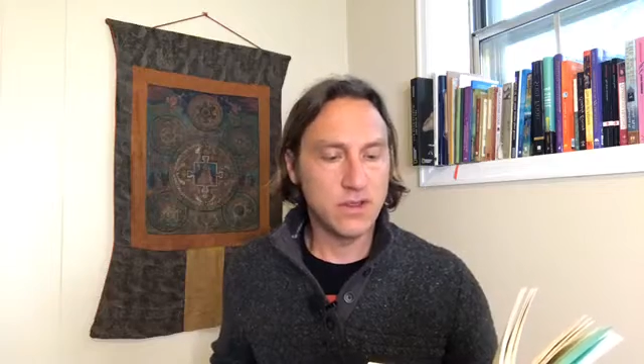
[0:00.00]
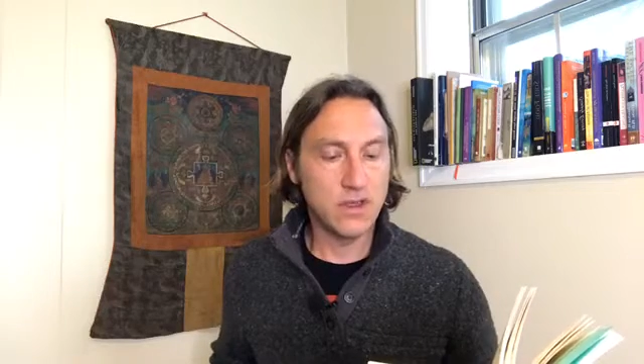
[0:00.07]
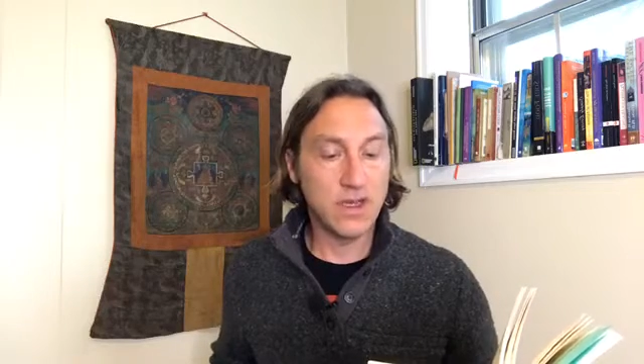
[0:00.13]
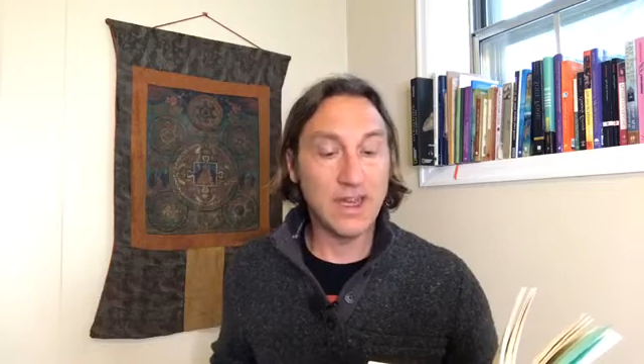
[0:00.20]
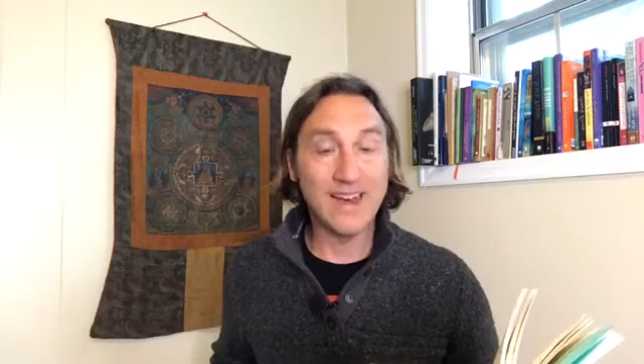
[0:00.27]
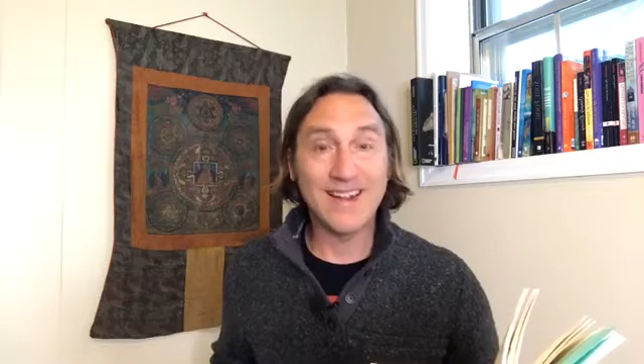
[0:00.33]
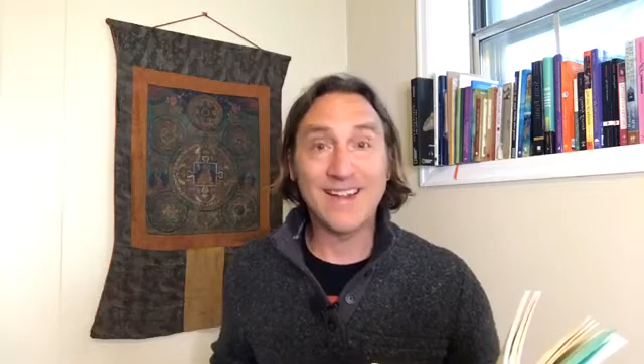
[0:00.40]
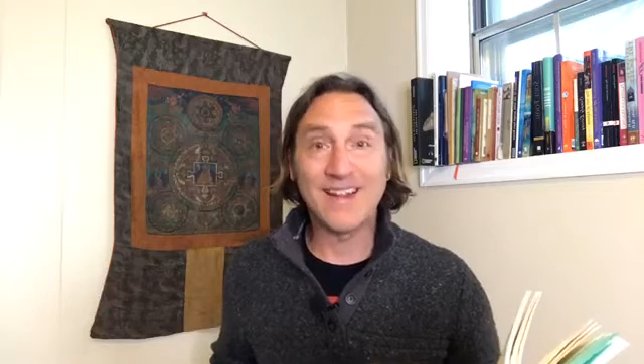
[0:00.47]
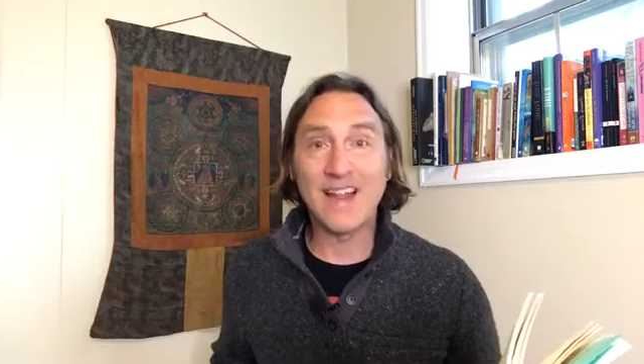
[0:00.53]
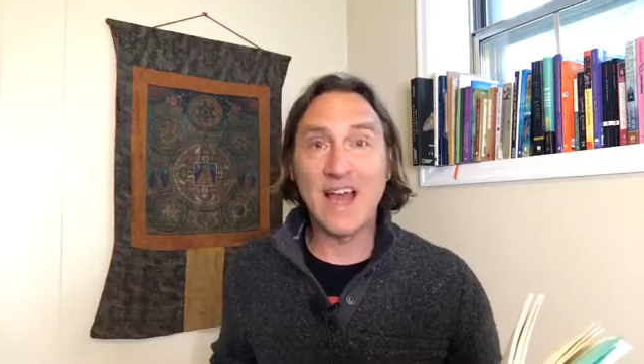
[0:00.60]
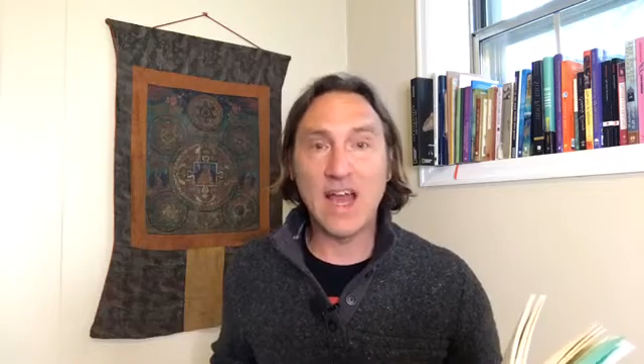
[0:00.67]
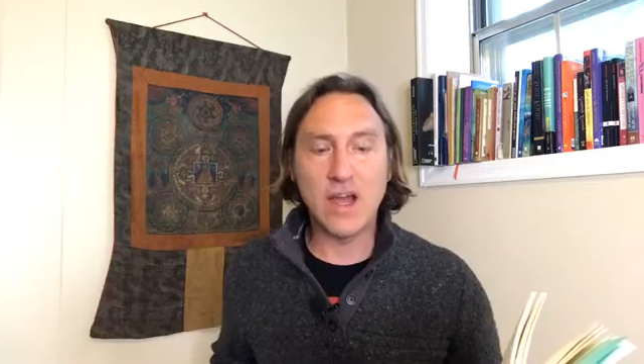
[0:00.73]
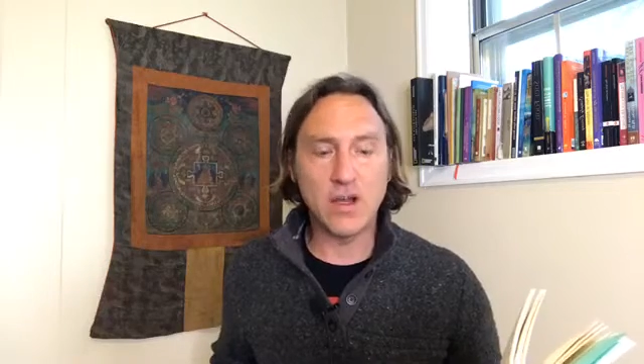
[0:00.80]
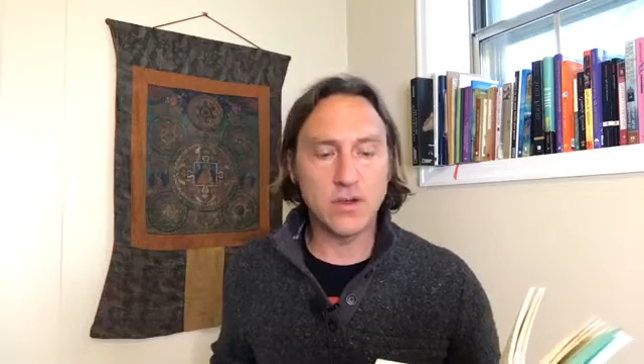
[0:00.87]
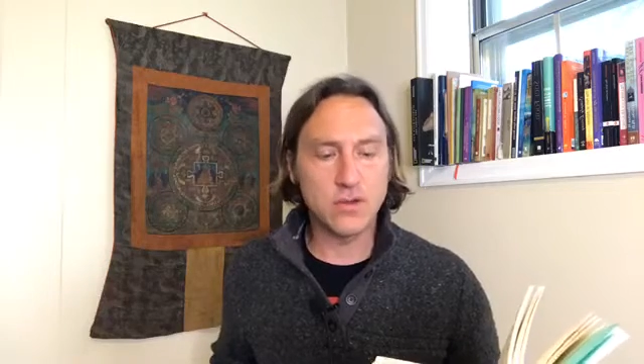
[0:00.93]
and
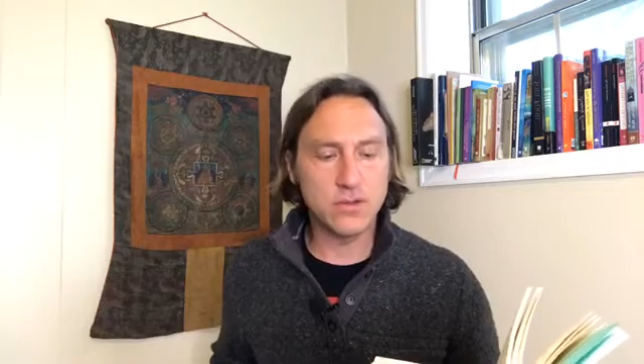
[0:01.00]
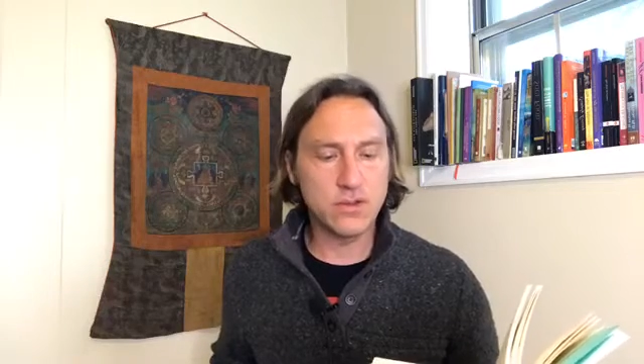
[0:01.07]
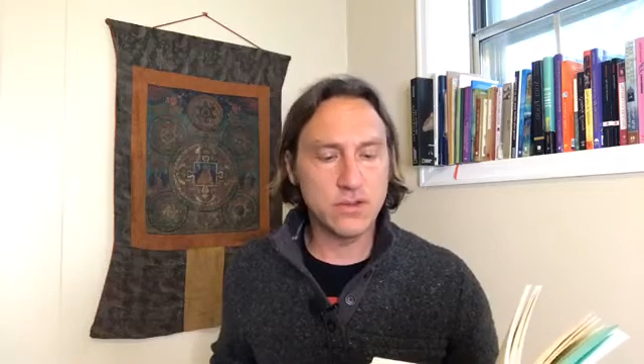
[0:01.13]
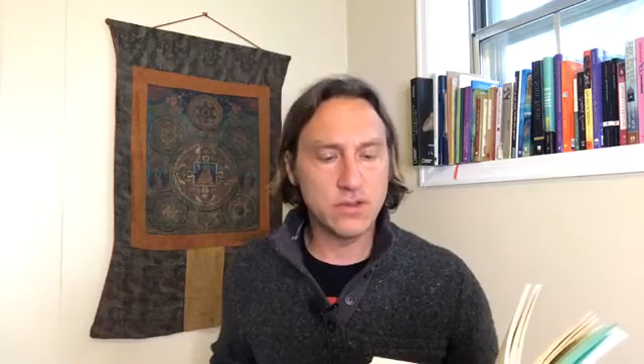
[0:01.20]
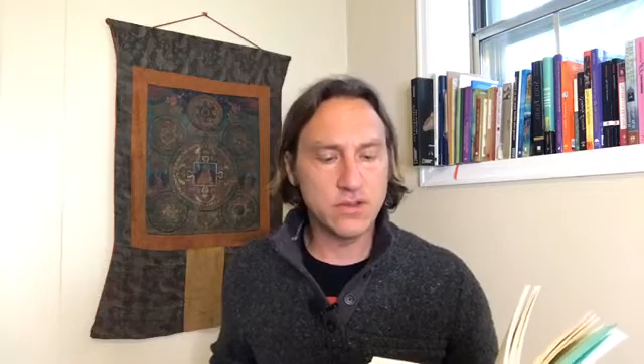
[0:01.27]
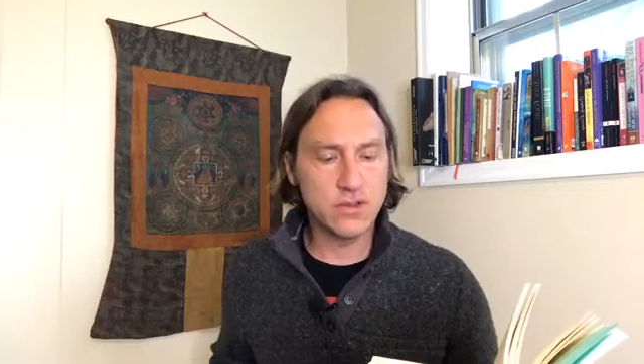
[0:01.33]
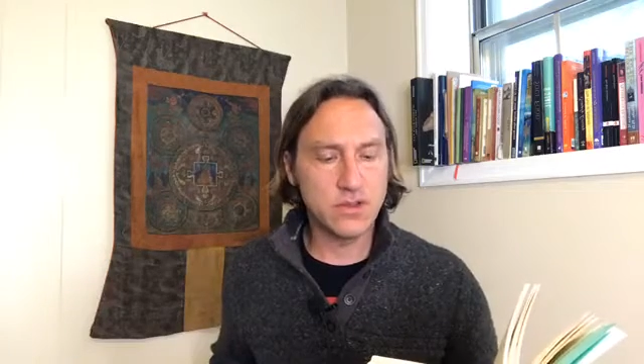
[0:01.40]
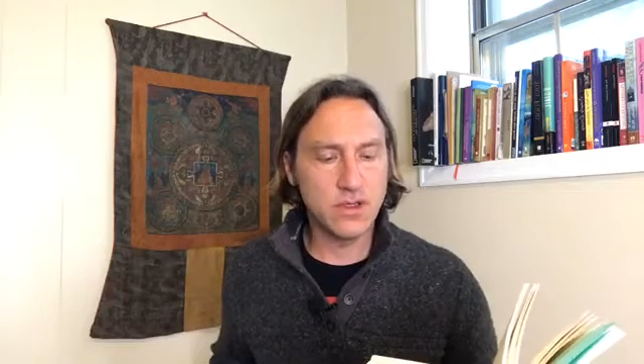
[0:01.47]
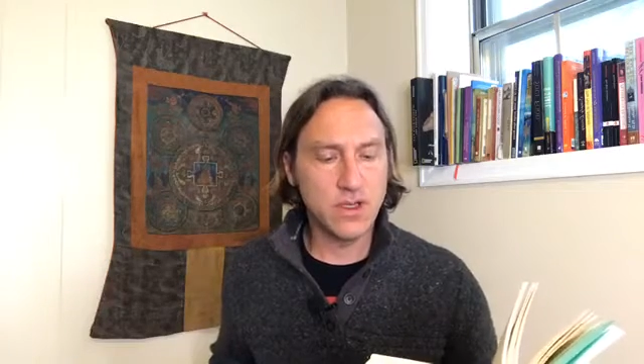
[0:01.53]
clouds